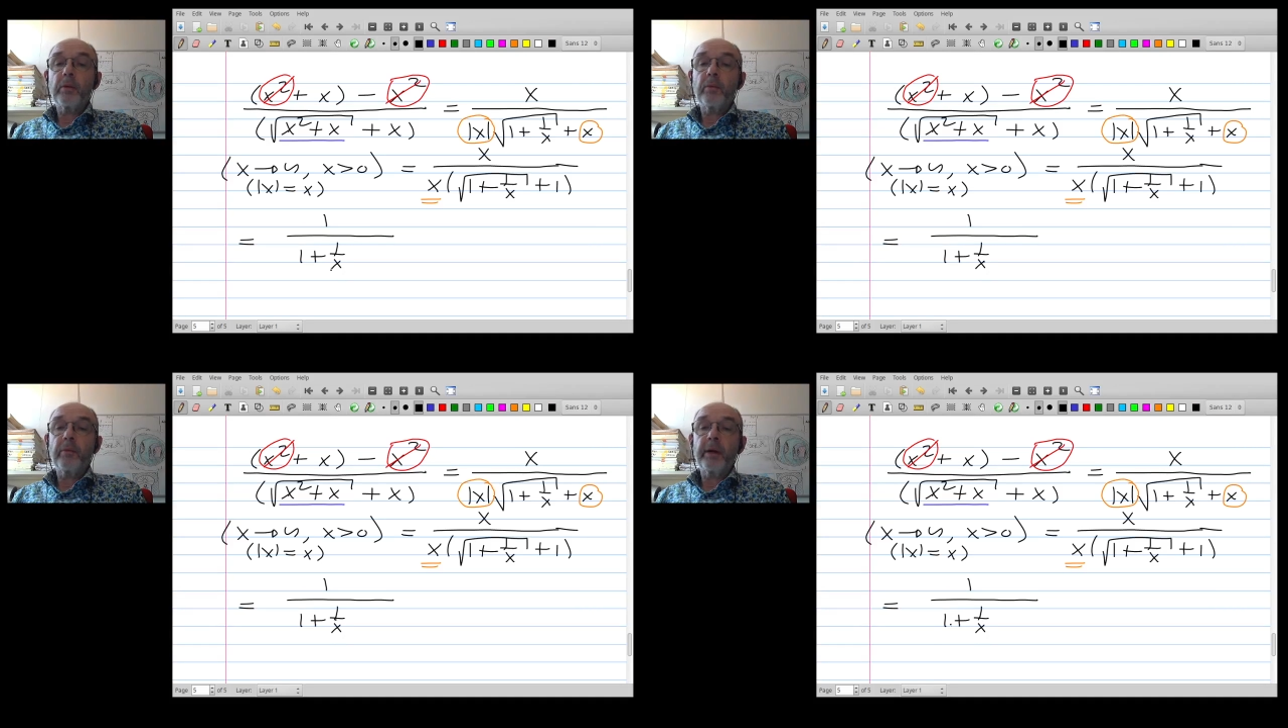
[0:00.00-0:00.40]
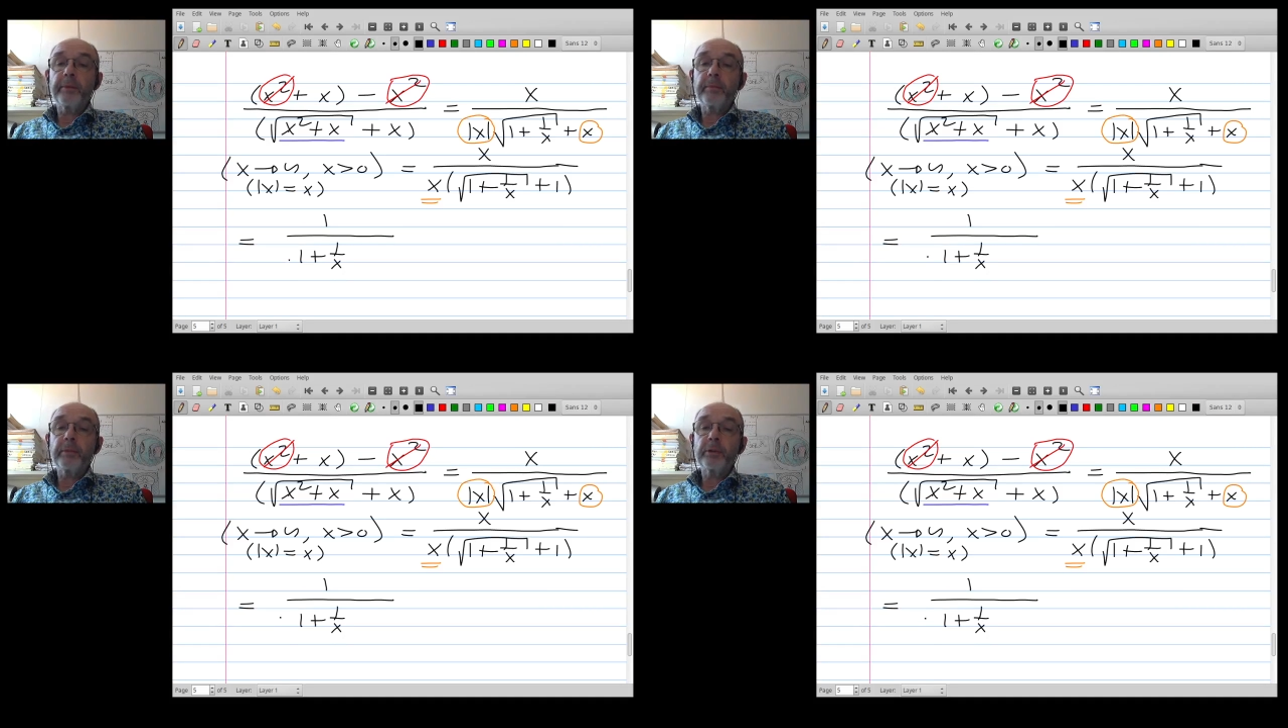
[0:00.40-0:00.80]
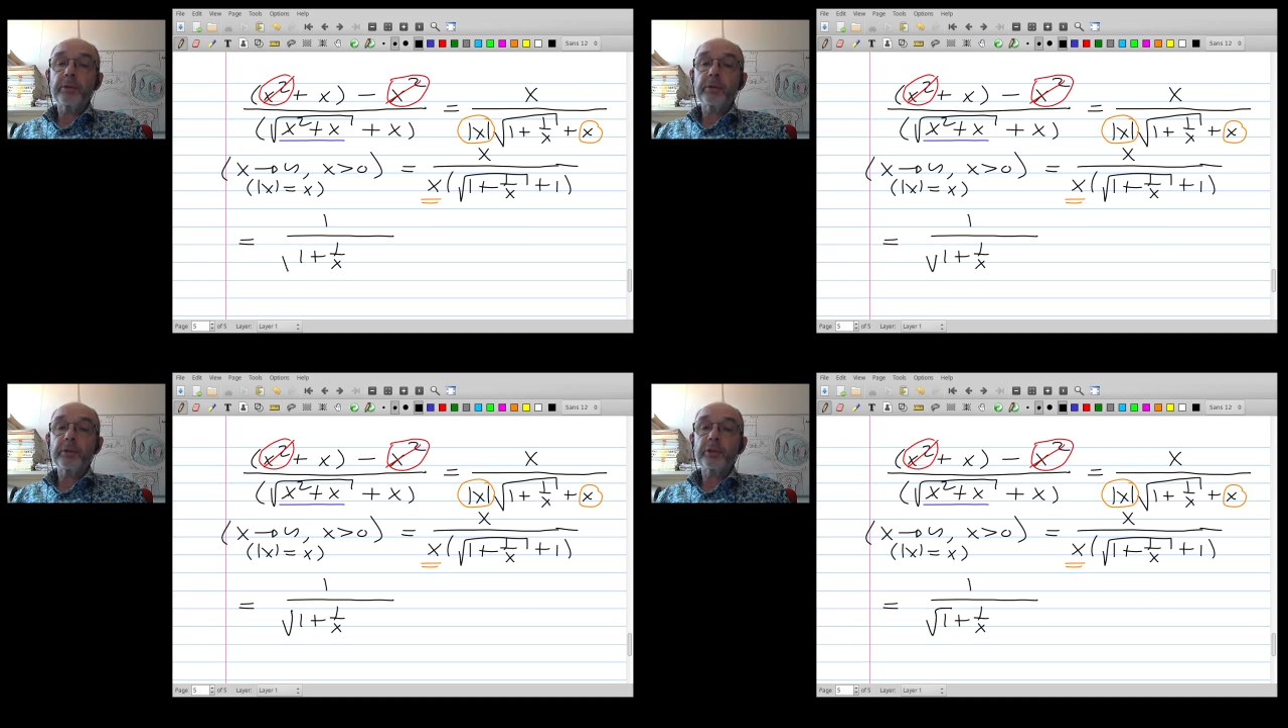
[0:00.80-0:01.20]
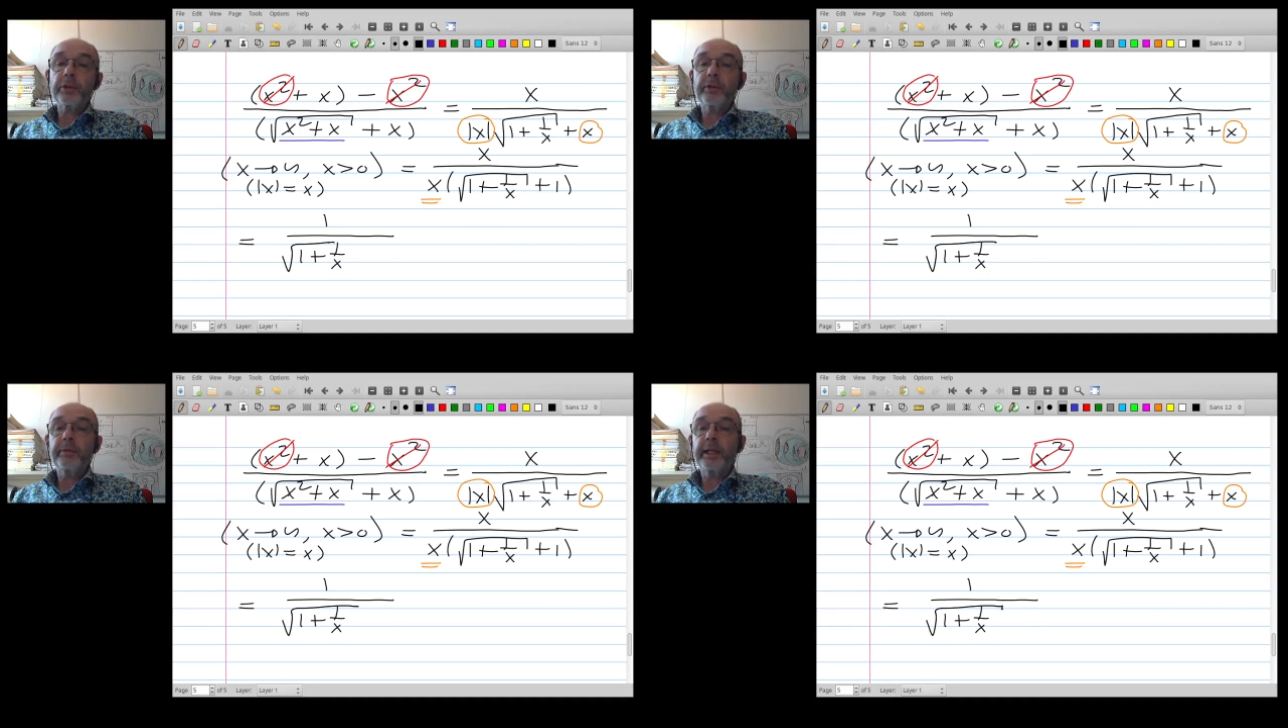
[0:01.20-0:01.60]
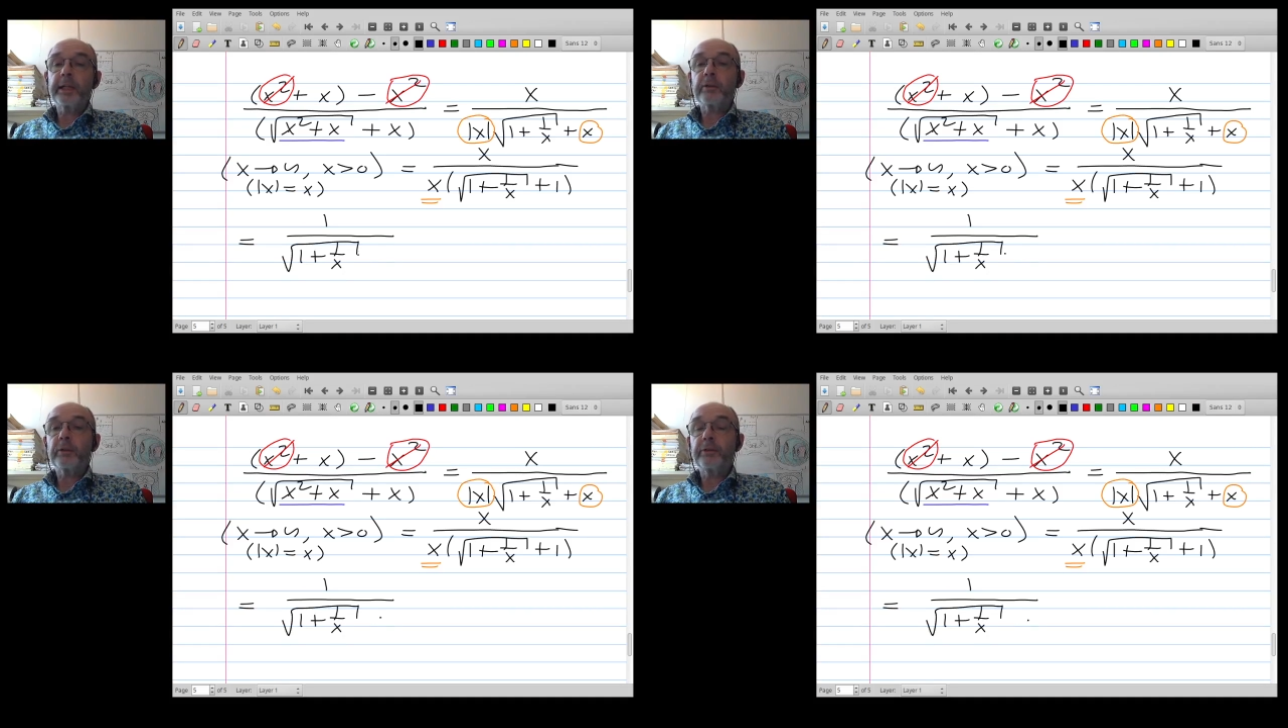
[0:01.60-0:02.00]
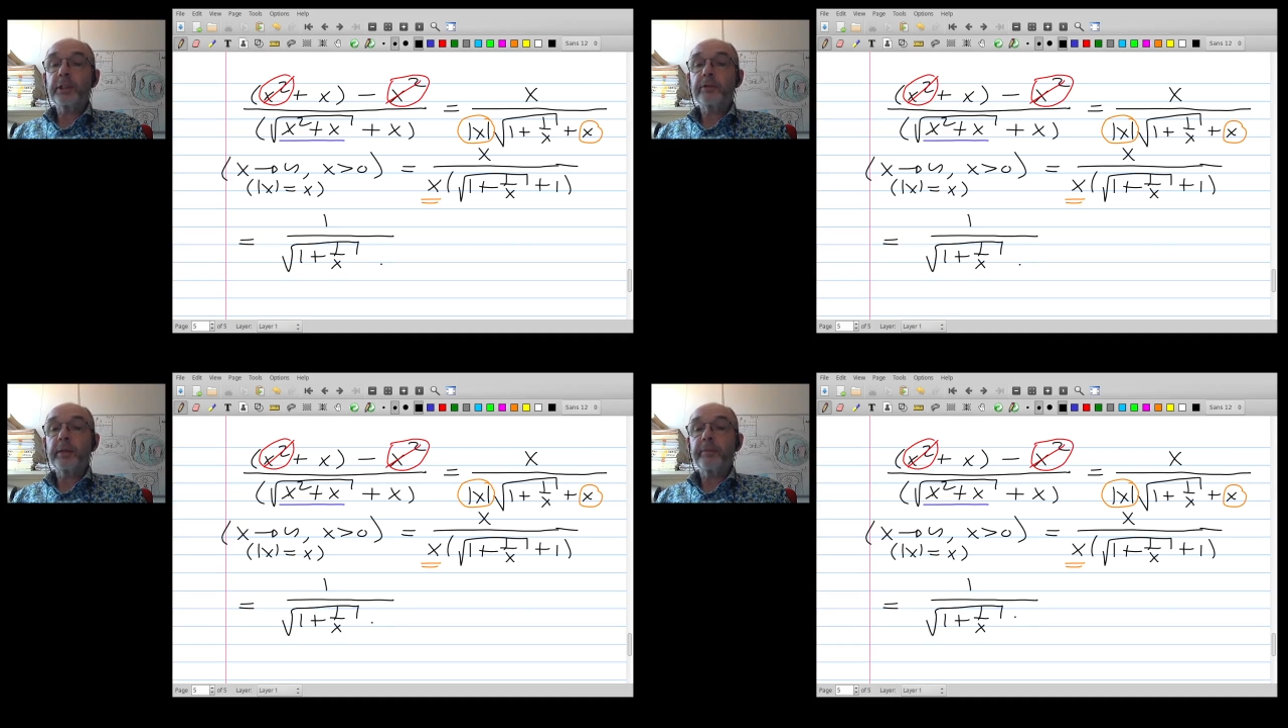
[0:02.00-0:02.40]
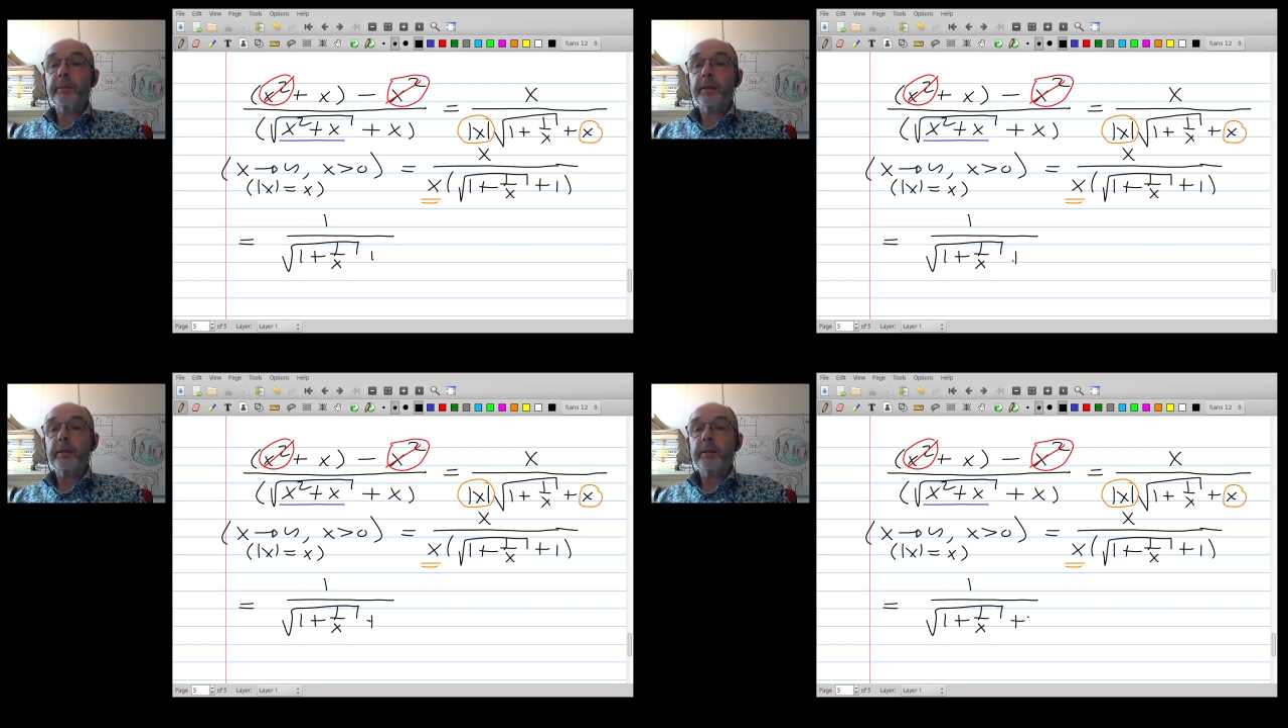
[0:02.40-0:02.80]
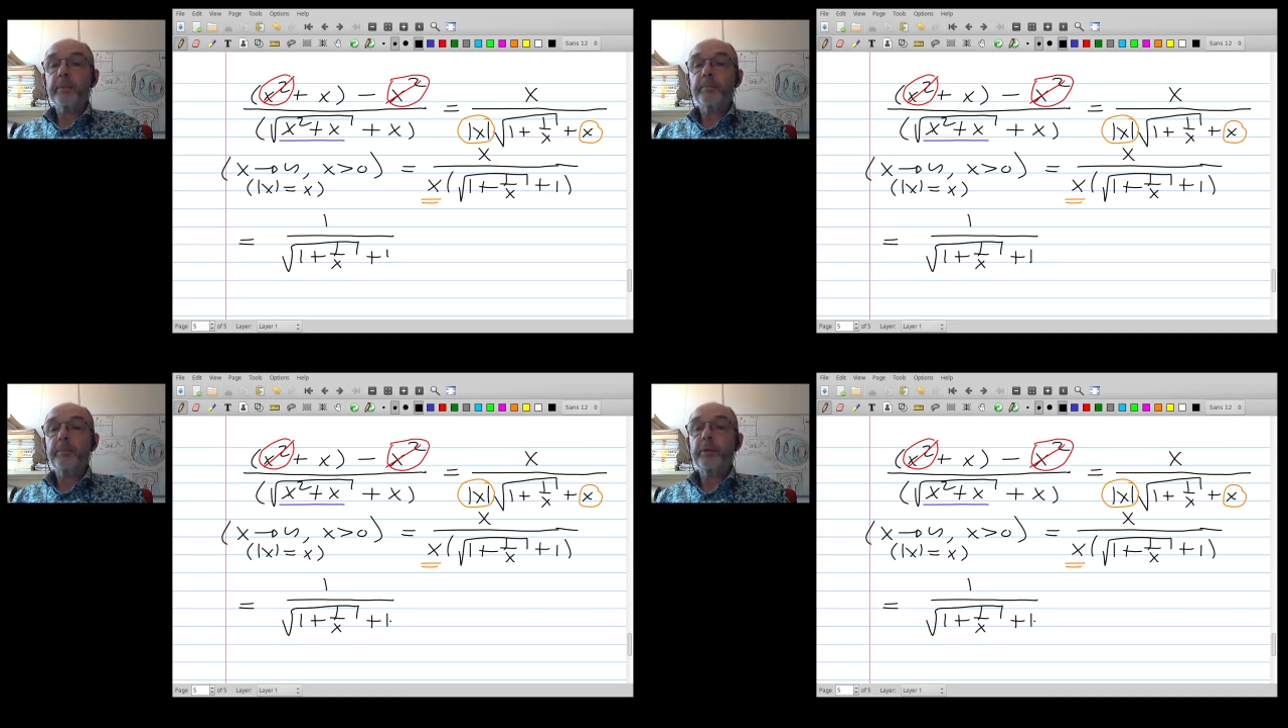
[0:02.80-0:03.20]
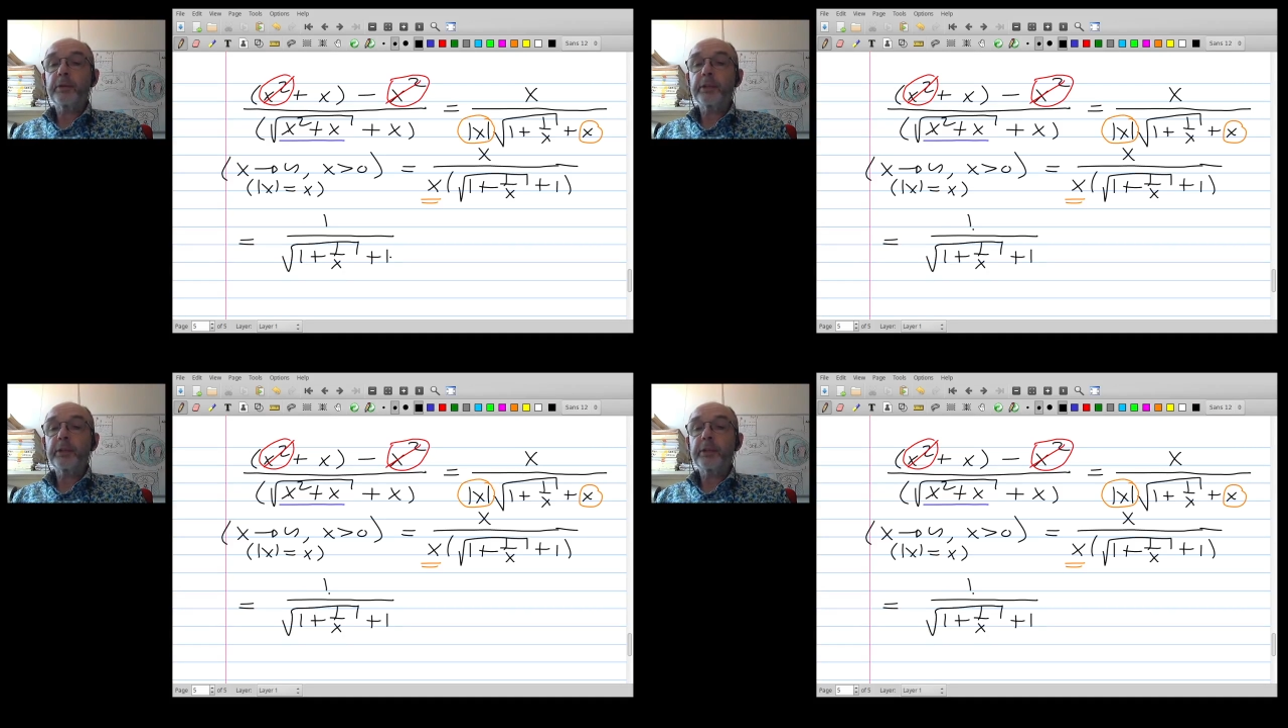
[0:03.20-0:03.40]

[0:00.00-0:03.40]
1 plus the square root of this one plus